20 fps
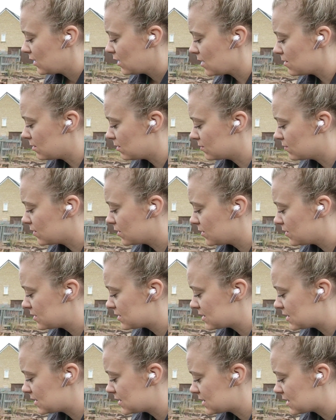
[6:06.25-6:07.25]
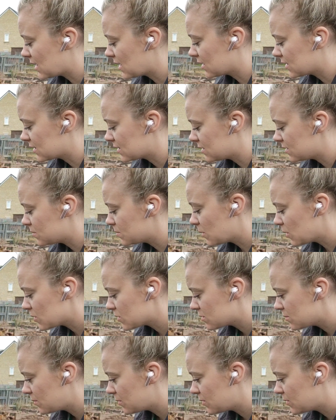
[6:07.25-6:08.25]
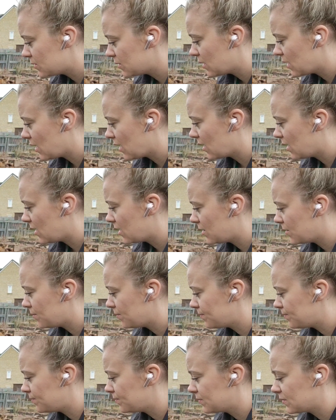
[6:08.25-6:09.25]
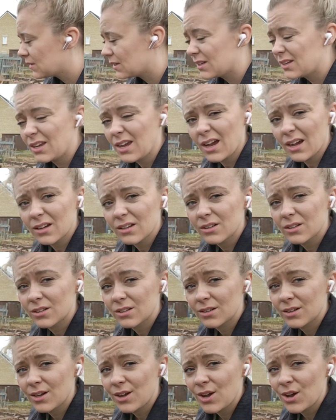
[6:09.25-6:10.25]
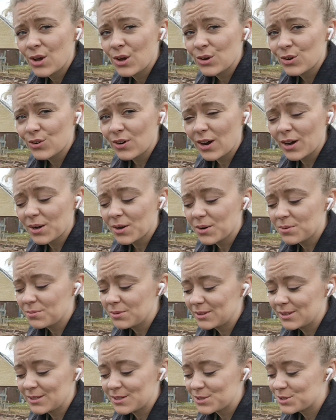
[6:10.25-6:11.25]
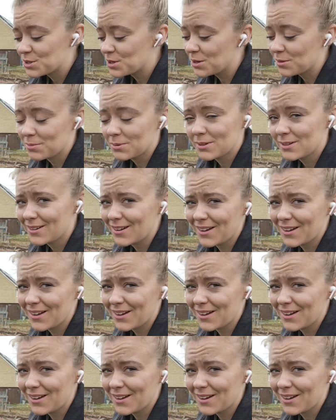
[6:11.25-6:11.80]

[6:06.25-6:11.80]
keep the root as intact as possible, and yeah, crack on with this job.